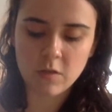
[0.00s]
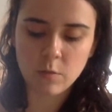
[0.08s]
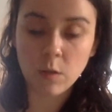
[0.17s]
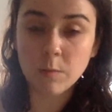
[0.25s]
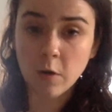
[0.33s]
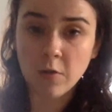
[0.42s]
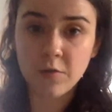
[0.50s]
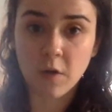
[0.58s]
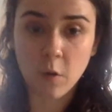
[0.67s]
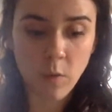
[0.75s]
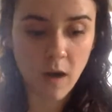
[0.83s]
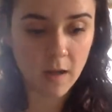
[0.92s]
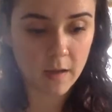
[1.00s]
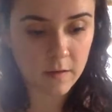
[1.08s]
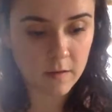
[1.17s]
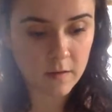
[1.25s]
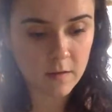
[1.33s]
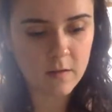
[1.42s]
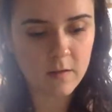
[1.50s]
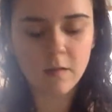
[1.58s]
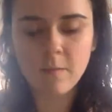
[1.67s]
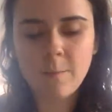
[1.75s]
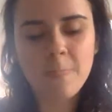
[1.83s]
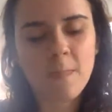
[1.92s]
We both know why.
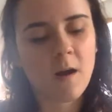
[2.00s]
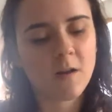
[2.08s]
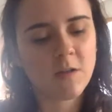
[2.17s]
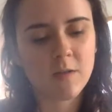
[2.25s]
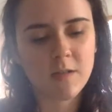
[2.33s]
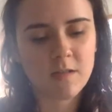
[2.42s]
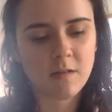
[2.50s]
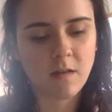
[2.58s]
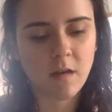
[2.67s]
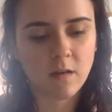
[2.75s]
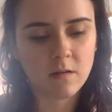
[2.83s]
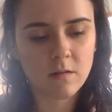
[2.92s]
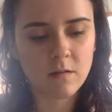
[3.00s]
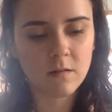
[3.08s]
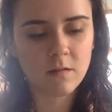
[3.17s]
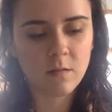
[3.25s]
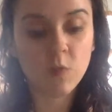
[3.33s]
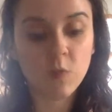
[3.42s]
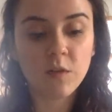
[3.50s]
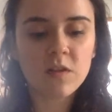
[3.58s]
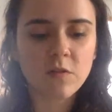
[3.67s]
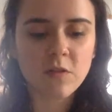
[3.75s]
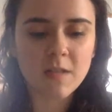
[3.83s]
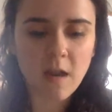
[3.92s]
Audra is still young. Will the
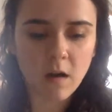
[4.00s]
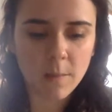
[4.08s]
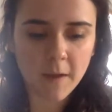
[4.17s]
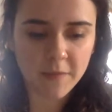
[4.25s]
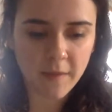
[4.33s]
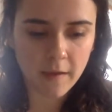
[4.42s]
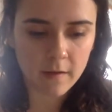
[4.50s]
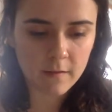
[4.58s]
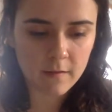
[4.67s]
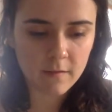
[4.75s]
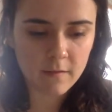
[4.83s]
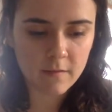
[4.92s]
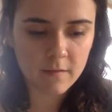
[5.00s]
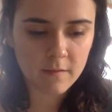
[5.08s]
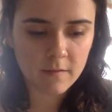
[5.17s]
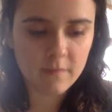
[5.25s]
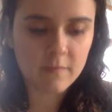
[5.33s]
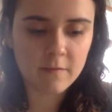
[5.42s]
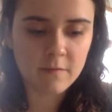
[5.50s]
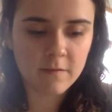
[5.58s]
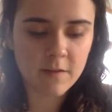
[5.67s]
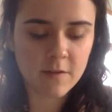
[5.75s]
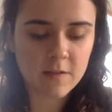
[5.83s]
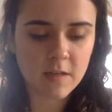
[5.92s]
soldiers care about that?
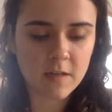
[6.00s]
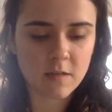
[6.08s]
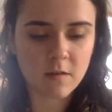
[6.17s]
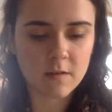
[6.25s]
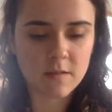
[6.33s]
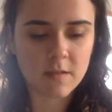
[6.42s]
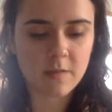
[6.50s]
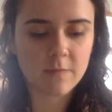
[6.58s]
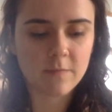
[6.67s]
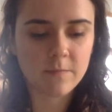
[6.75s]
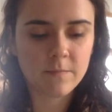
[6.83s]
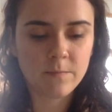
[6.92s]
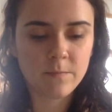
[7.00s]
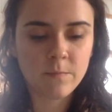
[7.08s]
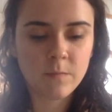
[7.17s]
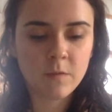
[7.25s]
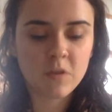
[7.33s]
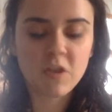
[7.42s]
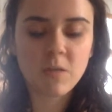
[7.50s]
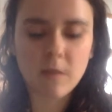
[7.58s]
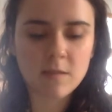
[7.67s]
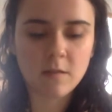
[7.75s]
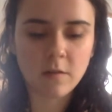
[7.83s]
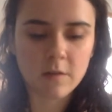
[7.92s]
Father set his cards down. She
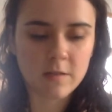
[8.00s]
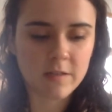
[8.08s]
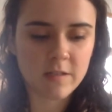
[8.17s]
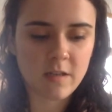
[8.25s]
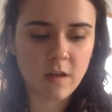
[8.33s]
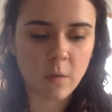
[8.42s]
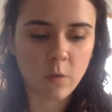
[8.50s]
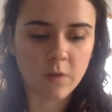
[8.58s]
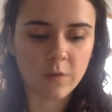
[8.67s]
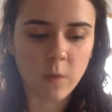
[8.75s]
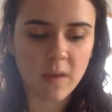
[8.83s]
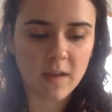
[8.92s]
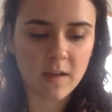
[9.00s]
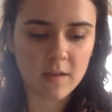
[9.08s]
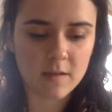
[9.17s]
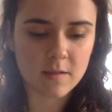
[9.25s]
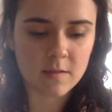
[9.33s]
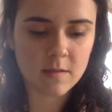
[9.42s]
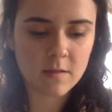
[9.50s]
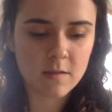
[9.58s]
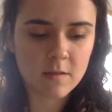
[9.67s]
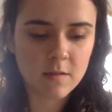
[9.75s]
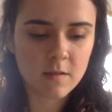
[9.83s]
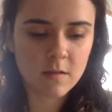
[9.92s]
must learn to see our world the way it is.
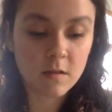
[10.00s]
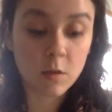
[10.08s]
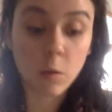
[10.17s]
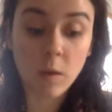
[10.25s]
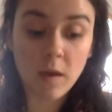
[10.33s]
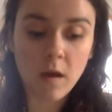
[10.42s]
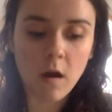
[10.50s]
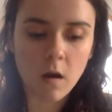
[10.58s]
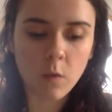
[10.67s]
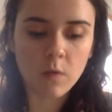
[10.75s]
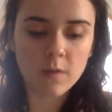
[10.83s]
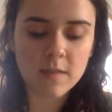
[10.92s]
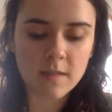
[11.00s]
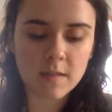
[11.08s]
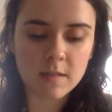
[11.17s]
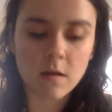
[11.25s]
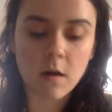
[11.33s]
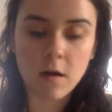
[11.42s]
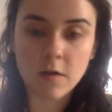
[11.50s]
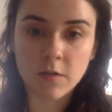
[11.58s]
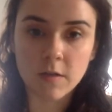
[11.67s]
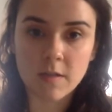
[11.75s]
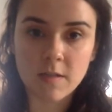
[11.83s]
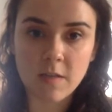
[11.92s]
The way our world is,
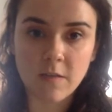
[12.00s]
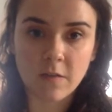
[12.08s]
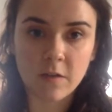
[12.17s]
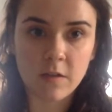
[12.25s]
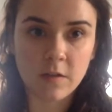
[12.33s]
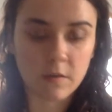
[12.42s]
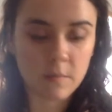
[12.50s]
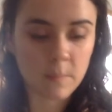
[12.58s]
Audra is safer here.